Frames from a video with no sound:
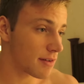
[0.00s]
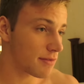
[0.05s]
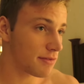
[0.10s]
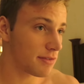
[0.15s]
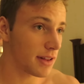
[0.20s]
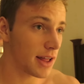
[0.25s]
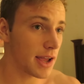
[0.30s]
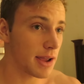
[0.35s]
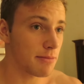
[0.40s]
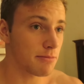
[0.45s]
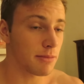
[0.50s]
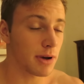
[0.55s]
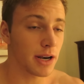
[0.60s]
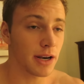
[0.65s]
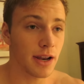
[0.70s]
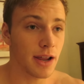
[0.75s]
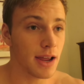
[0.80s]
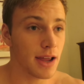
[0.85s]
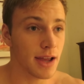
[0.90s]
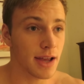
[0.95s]
that flight,
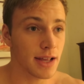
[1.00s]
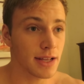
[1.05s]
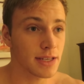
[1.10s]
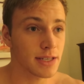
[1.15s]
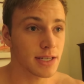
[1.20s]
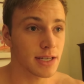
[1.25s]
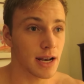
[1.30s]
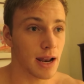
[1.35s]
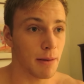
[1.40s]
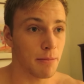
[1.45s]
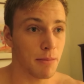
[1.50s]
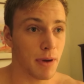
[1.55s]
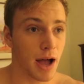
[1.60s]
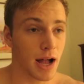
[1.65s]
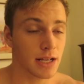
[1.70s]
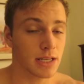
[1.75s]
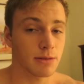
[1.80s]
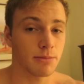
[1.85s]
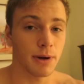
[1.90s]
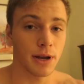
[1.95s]
Monday hits, and I'm
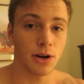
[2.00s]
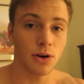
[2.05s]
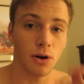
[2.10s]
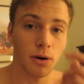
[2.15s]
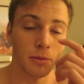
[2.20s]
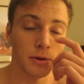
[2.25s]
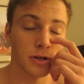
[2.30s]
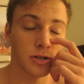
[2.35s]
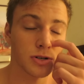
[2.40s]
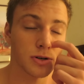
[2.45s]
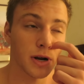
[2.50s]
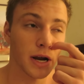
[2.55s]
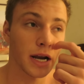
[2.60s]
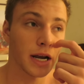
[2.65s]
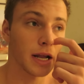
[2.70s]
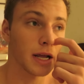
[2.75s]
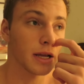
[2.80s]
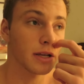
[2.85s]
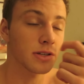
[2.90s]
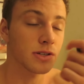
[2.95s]
back to my normal
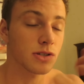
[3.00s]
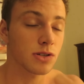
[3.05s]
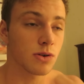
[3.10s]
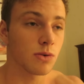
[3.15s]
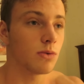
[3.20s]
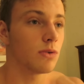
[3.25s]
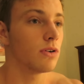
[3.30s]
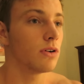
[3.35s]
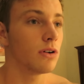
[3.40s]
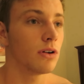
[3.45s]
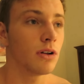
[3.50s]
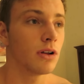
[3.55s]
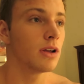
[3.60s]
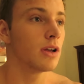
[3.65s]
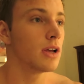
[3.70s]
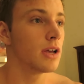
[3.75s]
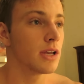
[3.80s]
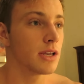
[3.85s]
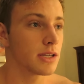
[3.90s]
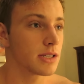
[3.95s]
training, school,
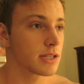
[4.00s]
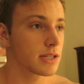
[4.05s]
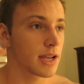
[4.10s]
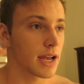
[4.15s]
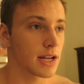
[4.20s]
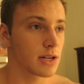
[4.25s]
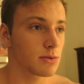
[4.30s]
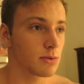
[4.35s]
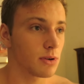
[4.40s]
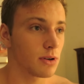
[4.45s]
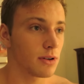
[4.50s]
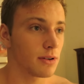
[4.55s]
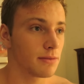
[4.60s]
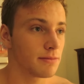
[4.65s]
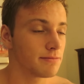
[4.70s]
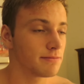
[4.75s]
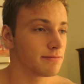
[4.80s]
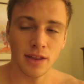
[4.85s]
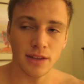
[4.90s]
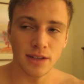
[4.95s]

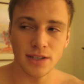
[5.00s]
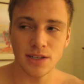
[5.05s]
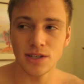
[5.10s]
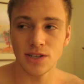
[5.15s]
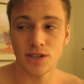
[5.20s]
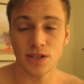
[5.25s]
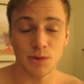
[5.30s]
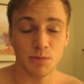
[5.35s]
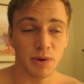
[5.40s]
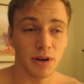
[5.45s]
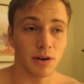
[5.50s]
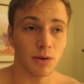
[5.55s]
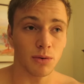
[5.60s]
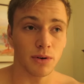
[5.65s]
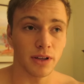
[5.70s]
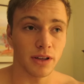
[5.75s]
schedule. This has just been a